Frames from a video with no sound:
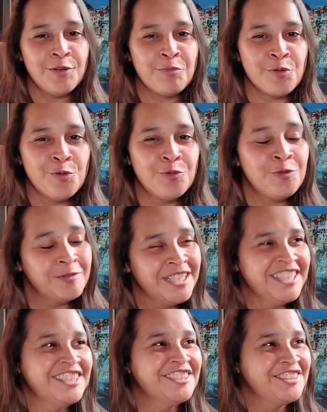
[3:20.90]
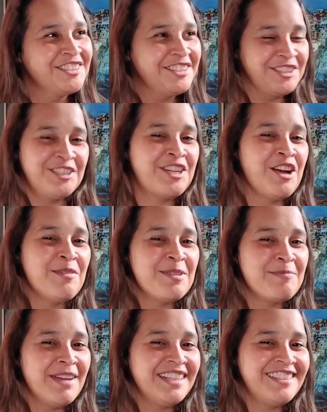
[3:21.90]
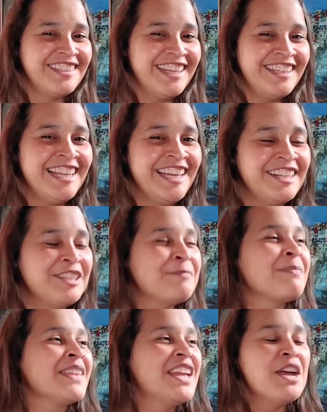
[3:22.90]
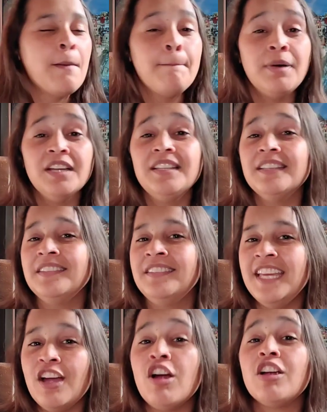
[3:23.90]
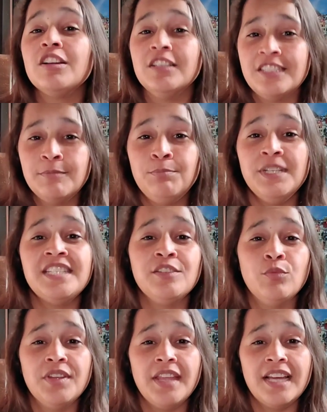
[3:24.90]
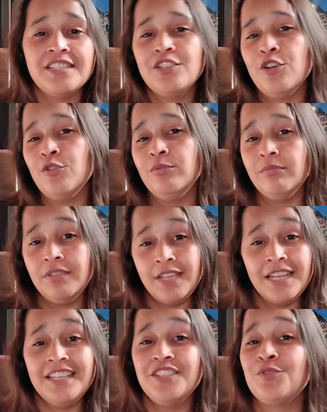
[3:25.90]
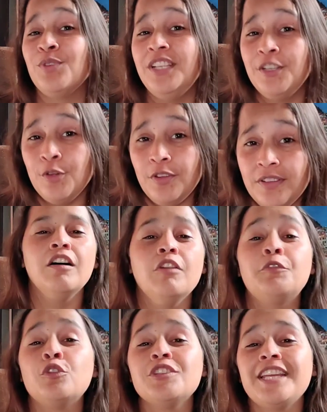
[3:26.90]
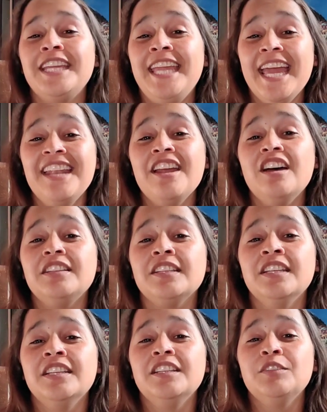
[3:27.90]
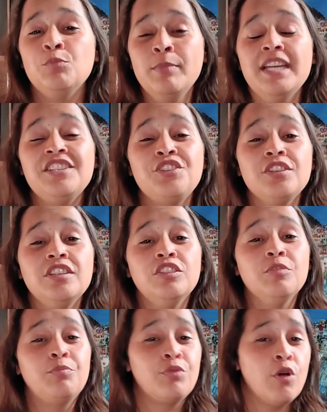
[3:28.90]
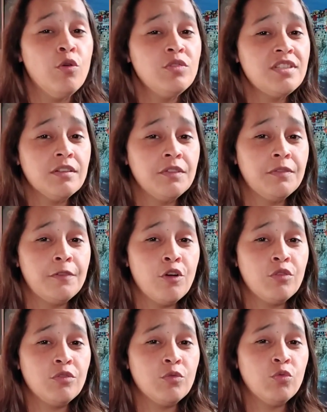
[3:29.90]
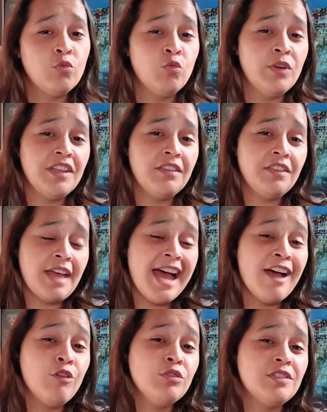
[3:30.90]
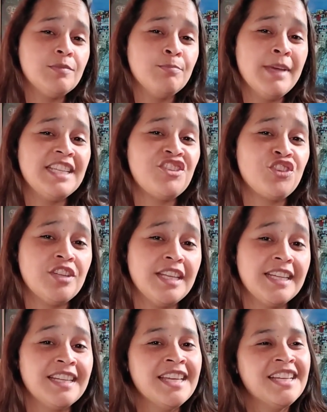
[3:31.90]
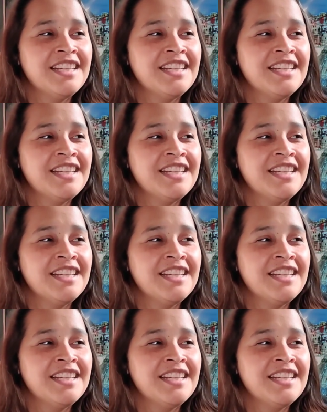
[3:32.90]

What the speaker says: improve. Coming back to that later, but they are busy with that, so that is really good. Of course, I cannot mention the pros of the phone without mentioning